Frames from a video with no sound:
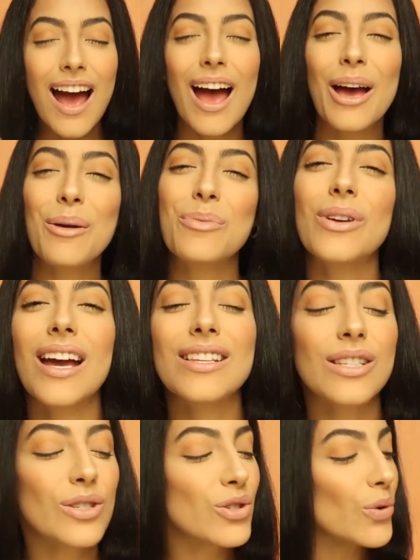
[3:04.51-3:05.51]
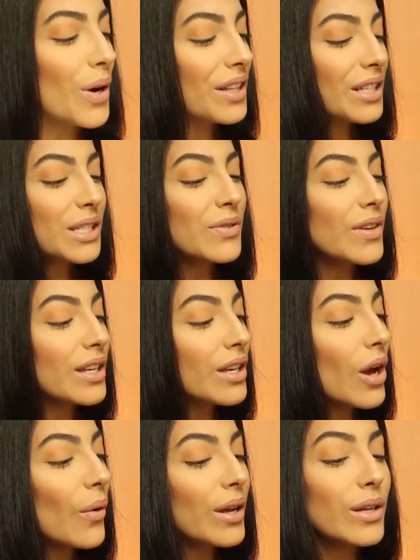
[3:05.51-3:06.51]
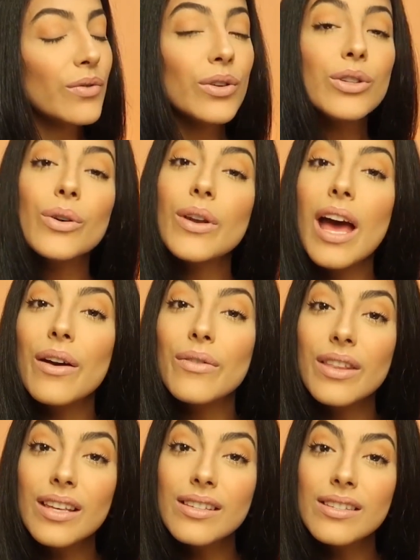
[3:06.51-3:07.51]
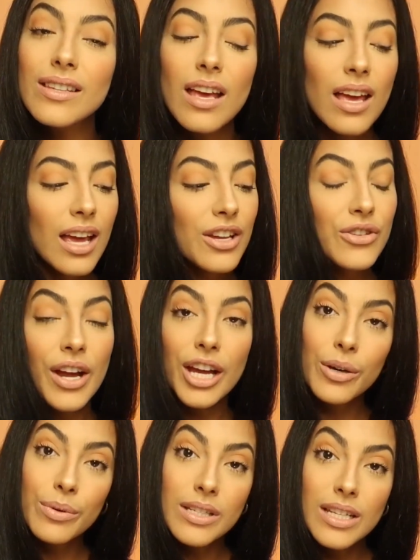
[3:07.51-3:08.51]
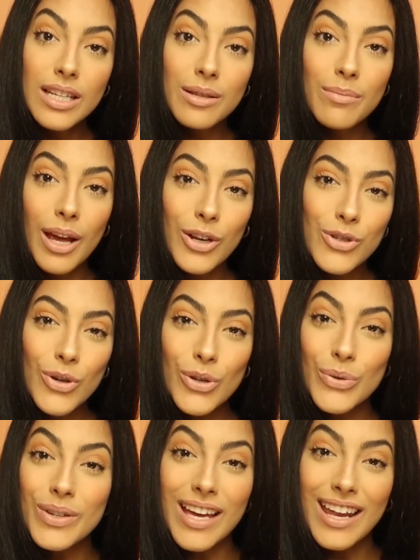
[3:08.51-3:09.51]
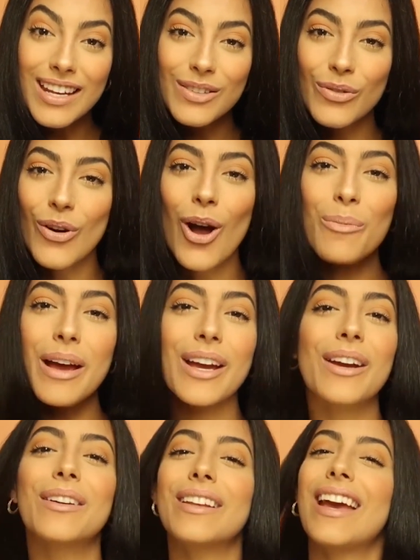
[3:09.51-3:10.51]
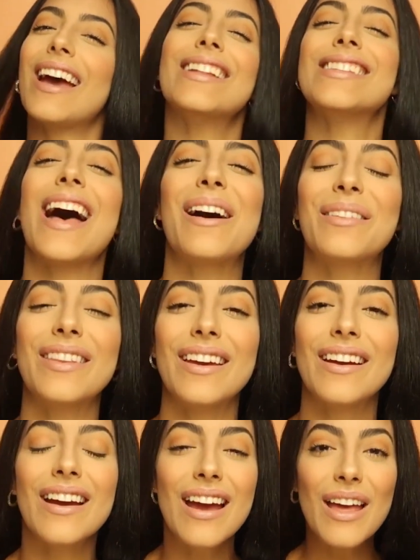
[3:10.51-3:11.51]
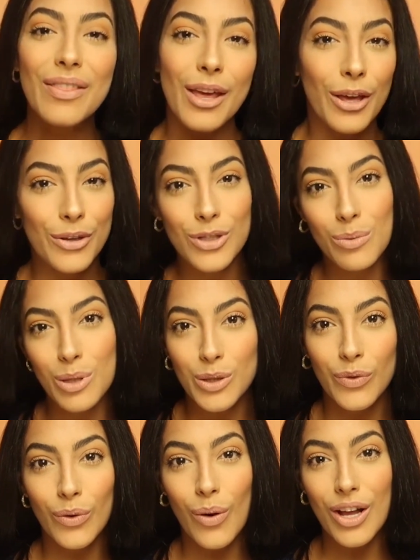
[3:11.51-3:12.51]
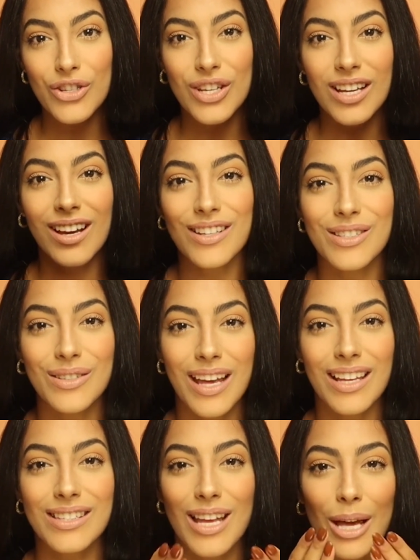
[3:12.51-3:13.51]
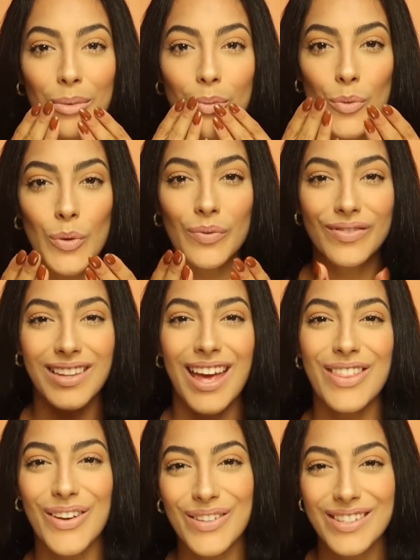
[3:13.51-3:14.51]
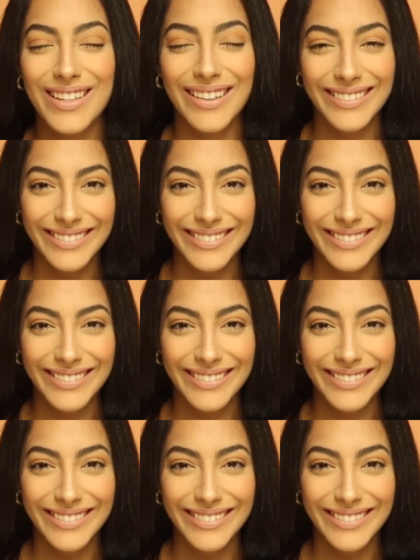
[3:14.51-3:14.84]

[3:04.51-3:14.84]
I hope you guys enjoyed this video, and if you don't have this in your hair routine, make sure you get it. For all my curly heads out there, thank you so much for watching. Until next time, adios.